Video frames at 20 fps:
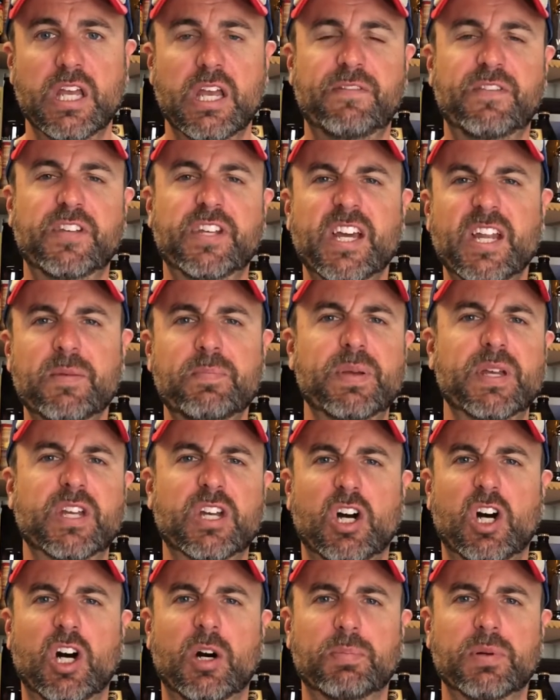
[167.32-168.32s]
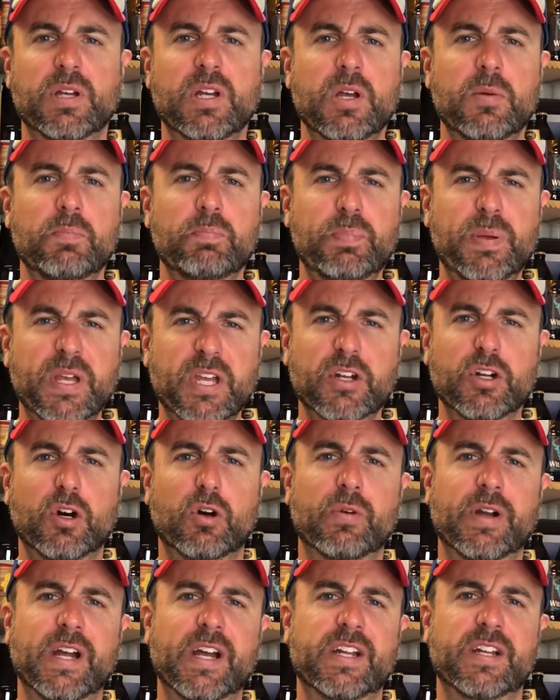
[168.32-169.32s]
If you're going to pick a hop, pick an
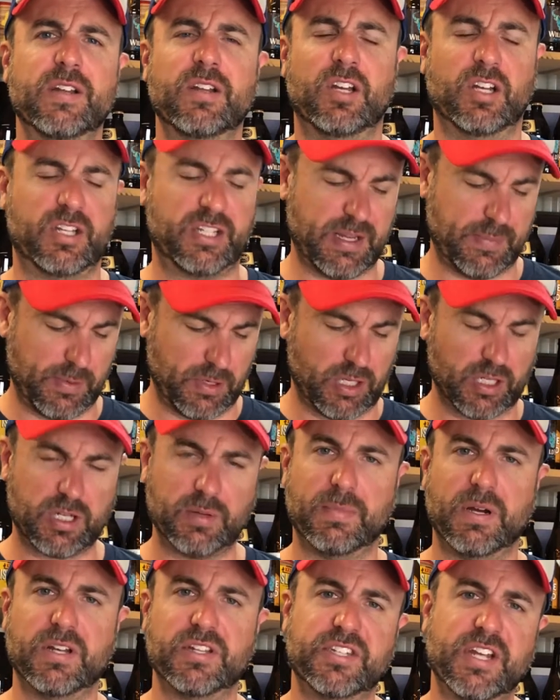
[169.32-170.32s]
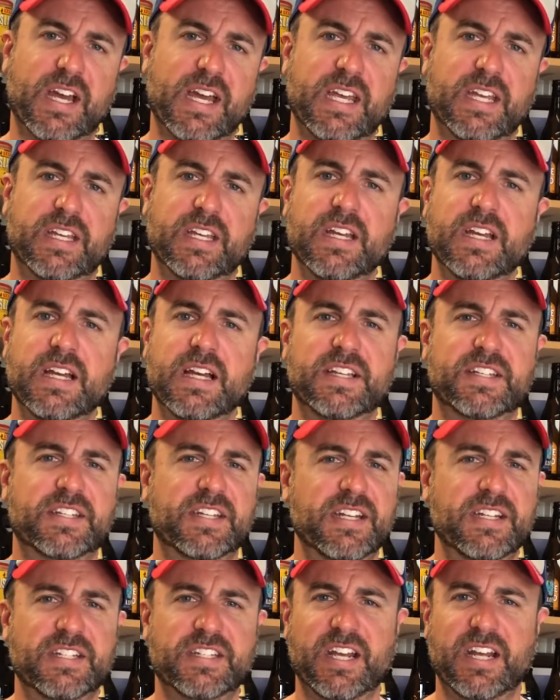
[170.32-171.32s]
all-rounder like something like a Mosaic, a
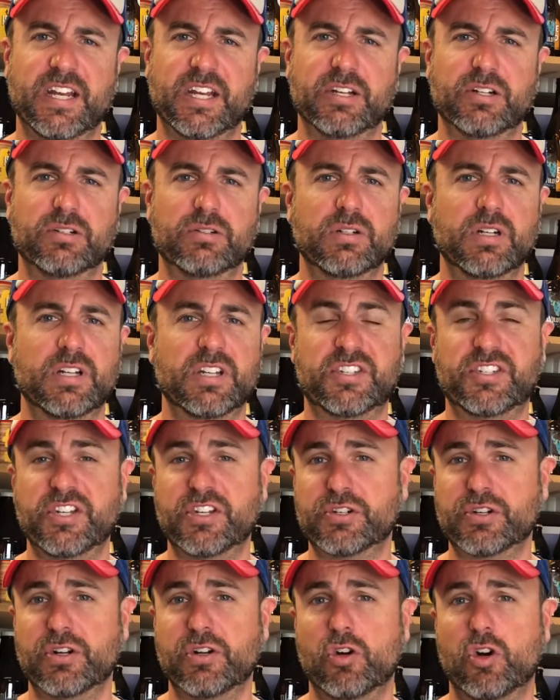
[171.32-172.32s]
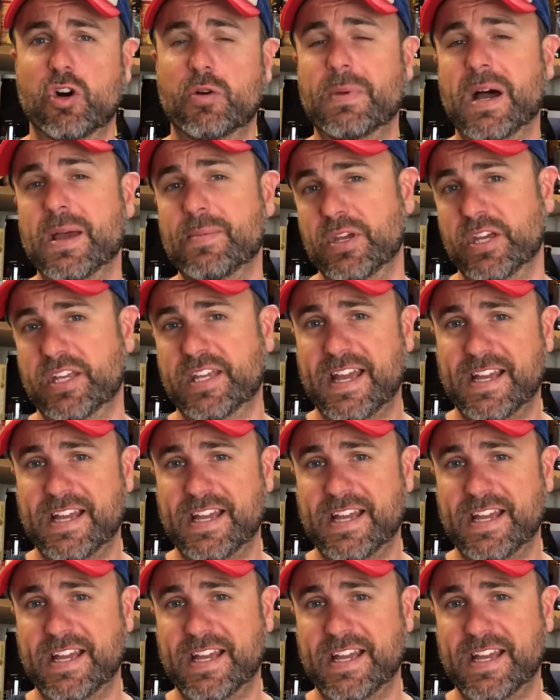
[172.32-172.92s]
Centennial, a Citra, or maybe a